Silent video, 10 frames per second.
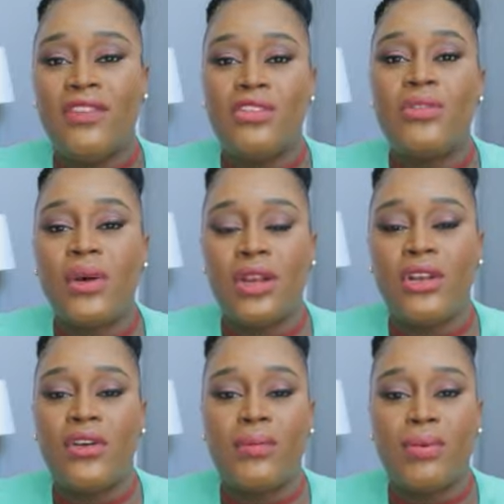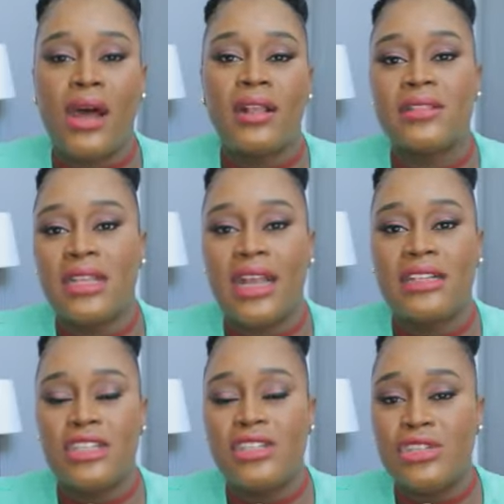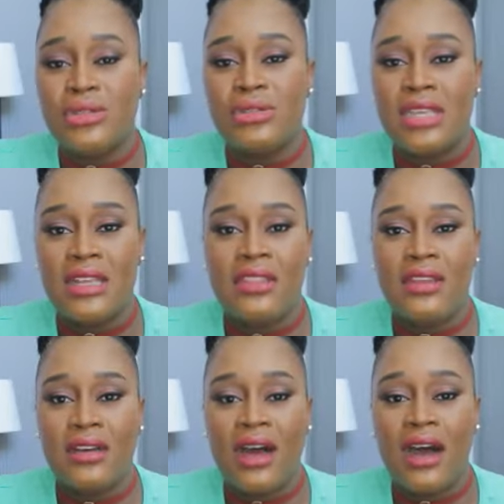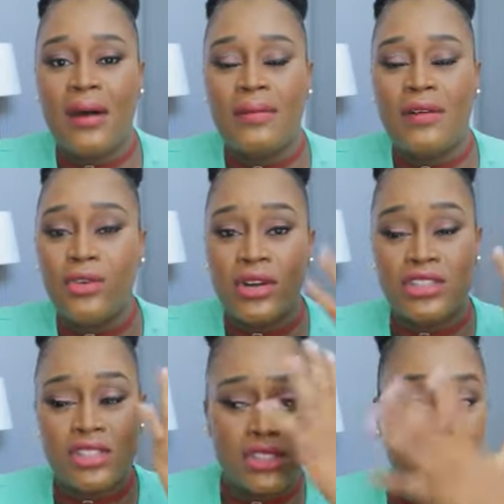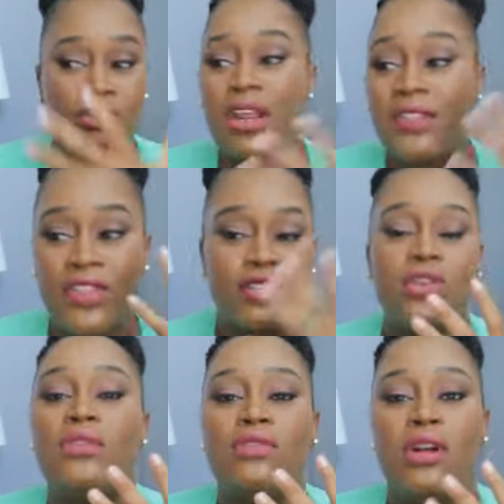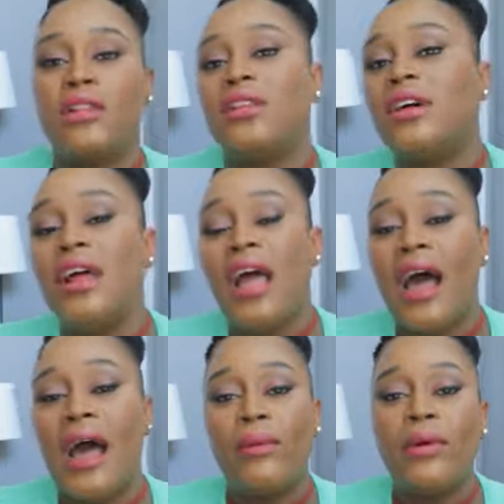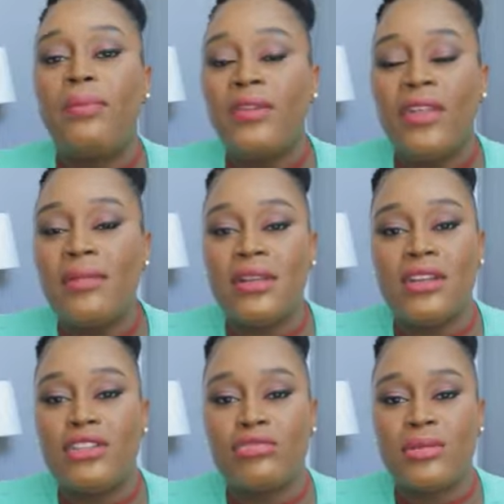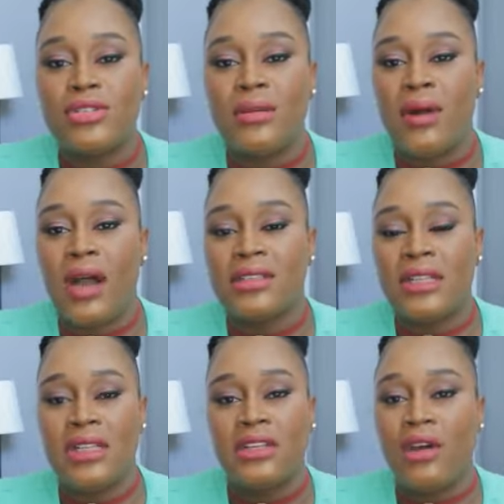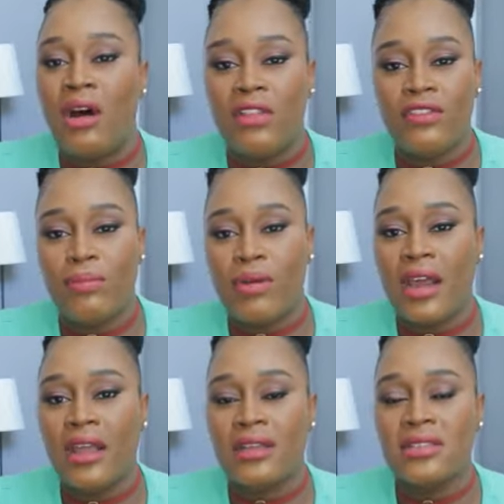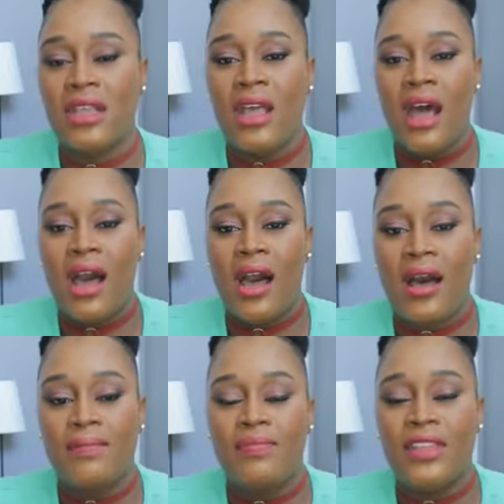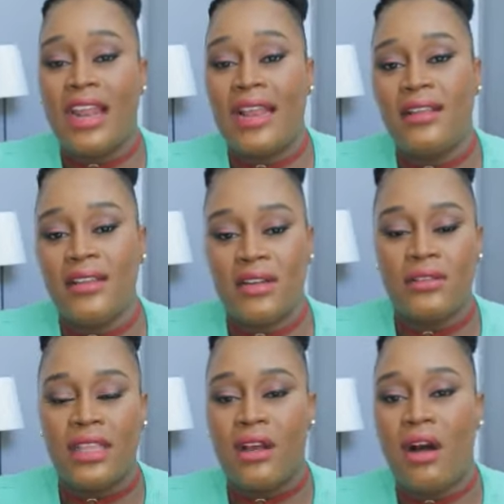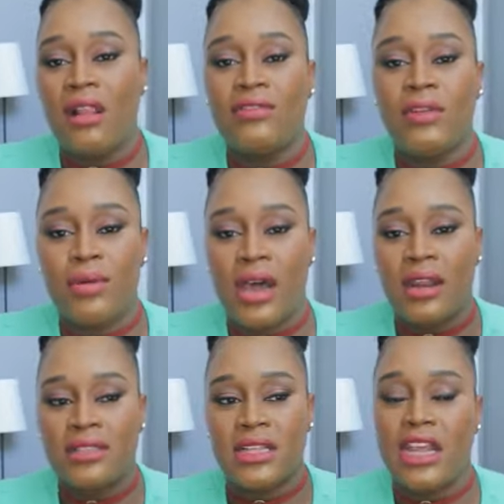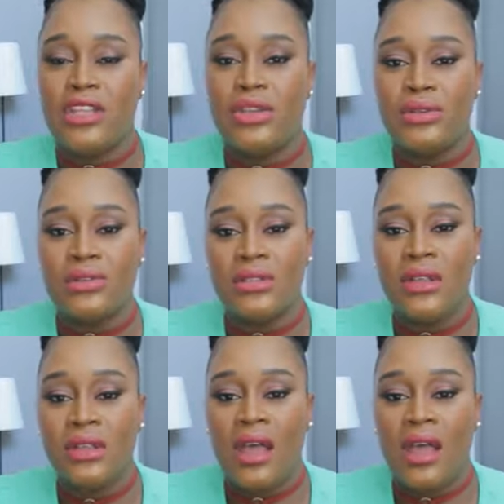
you do want to know the products that I did use in the, of course, just to create this overall look, I will put them in the description box and link all of the products link all of the products that I use,